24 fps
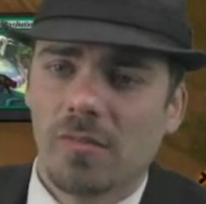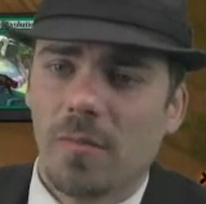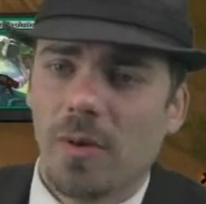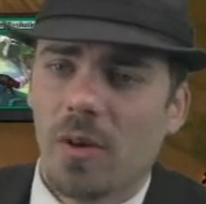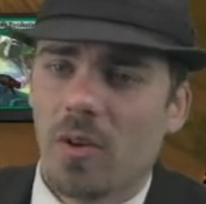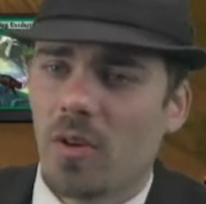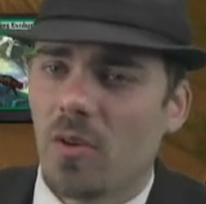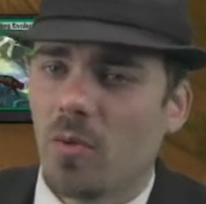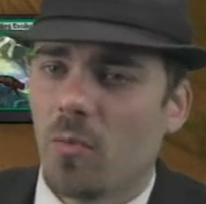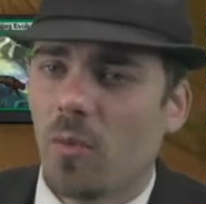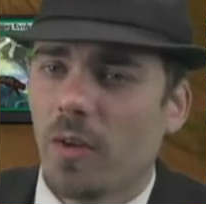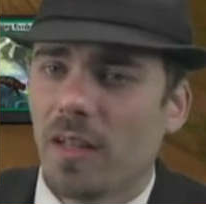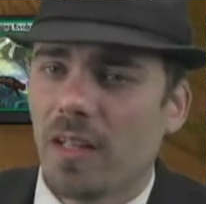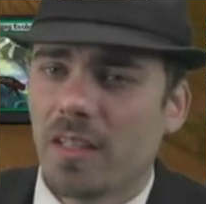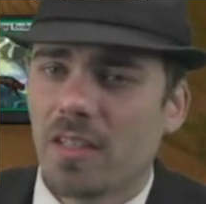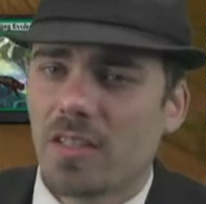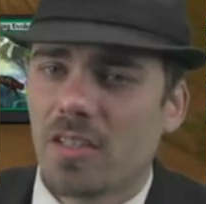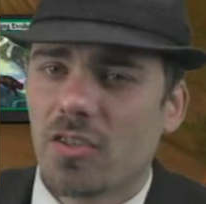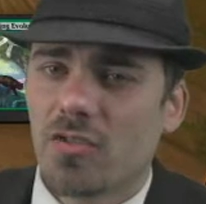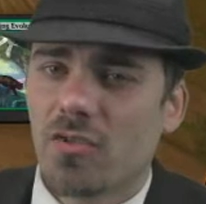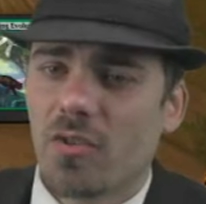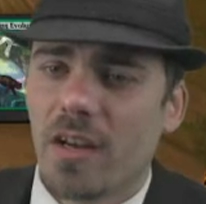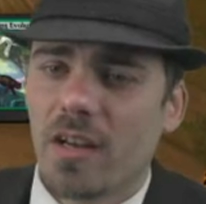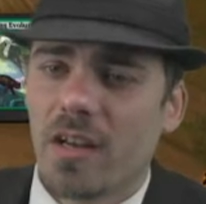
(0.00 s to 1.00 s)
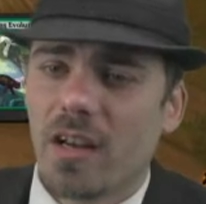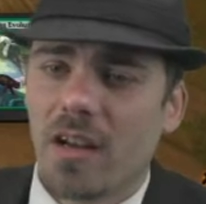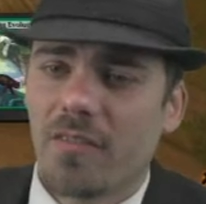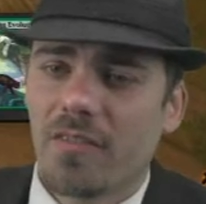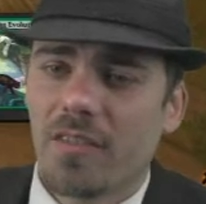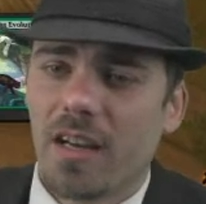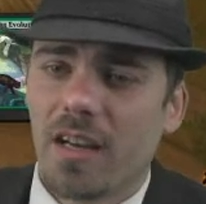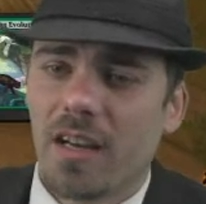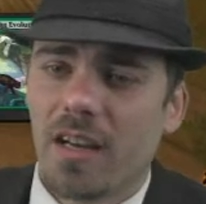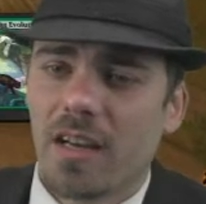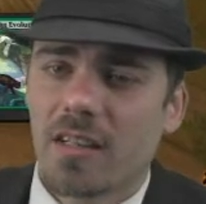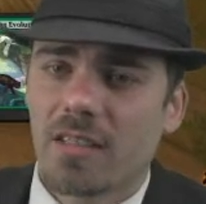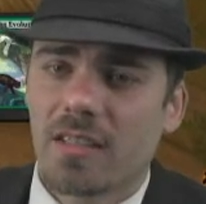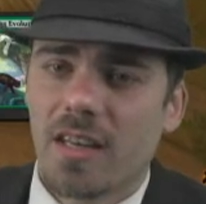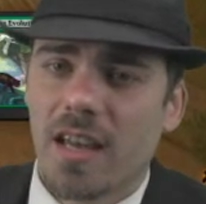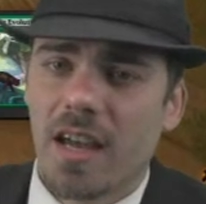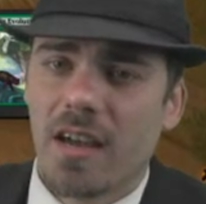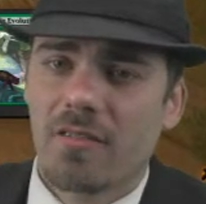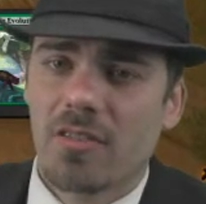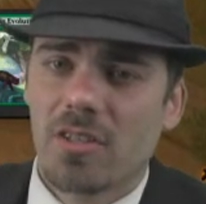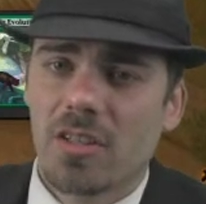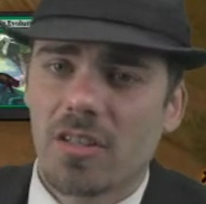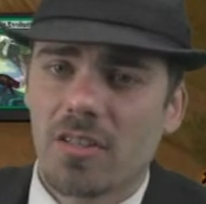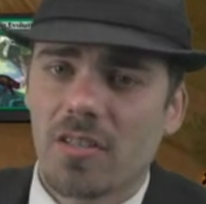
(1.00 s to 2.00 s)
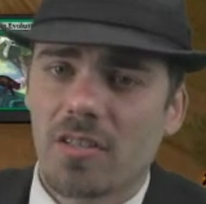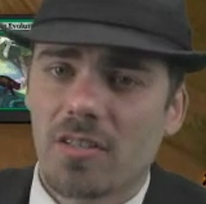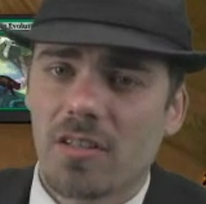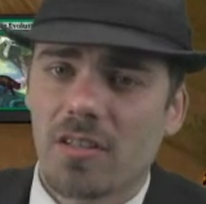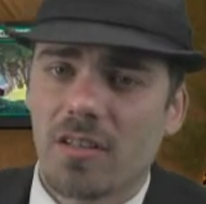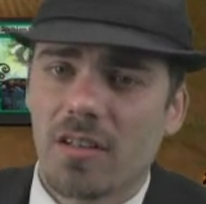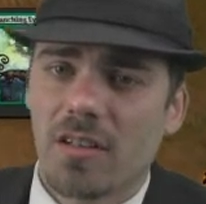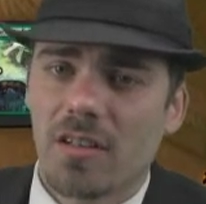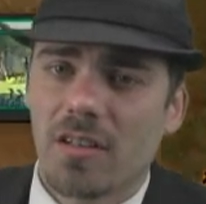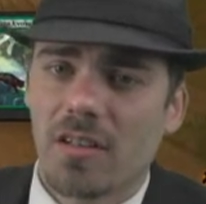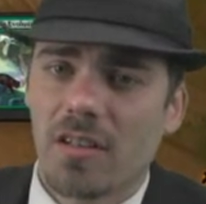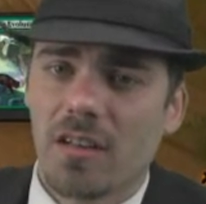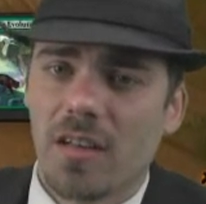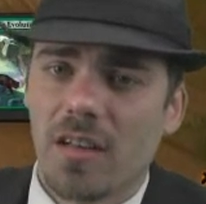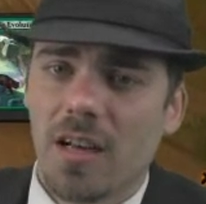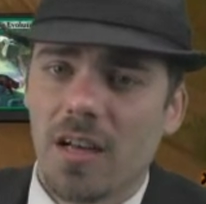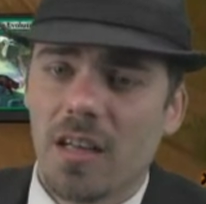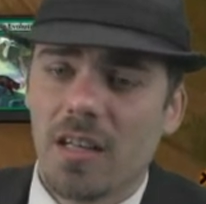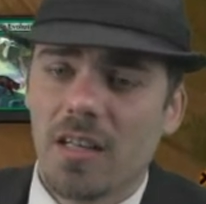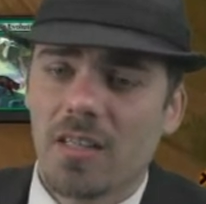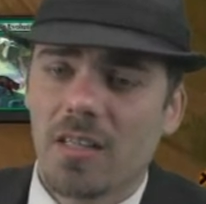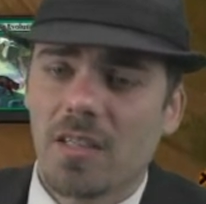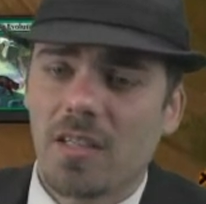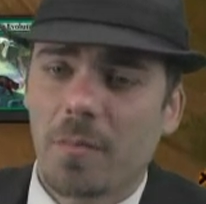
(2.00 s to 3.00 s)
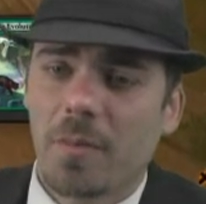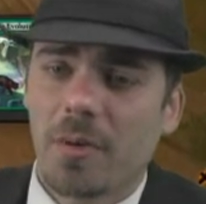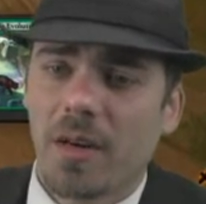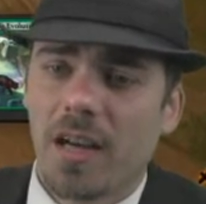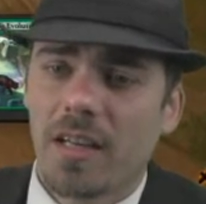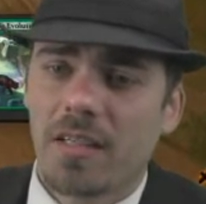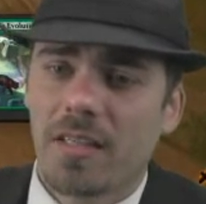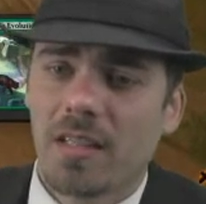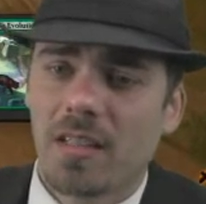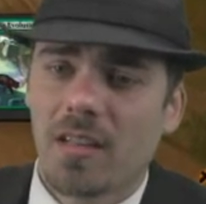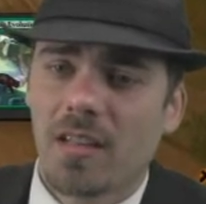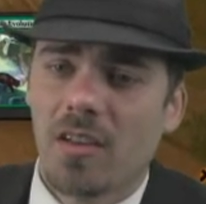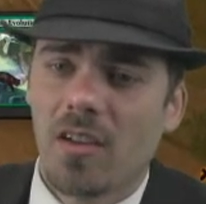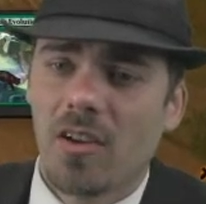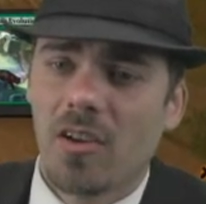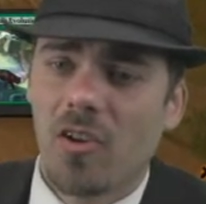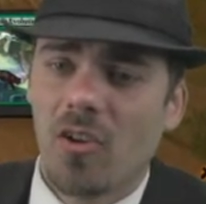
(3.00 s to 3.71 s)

Opponent willing to trade off Nighthawk Scavenger. Unsurprising.